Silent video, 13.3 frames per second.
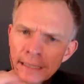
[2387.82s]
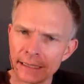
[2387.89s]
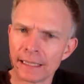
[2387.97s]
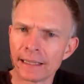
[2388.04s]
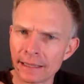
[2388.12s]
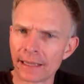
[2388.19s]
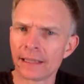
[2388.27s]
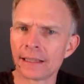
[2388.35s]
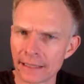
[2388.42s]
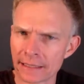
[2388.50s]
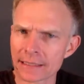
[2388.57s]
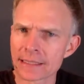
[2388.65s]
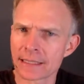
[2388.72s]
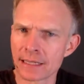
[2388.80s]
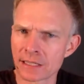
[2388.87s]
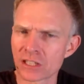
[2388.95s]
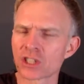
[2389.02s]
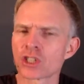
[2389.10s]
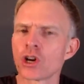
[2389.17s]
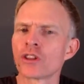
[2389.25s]
It's a
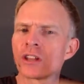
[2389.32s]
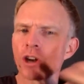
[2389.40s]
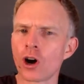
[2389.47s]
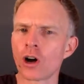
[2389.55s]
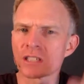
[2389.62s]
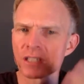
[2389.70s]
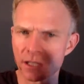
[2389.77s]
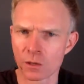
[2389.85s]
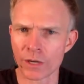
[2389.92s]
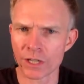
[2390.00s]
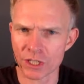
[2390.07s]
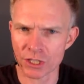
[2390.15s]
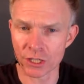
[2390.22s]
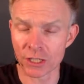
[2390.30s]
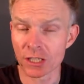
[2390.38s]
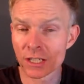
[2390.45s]
show that asks the questions.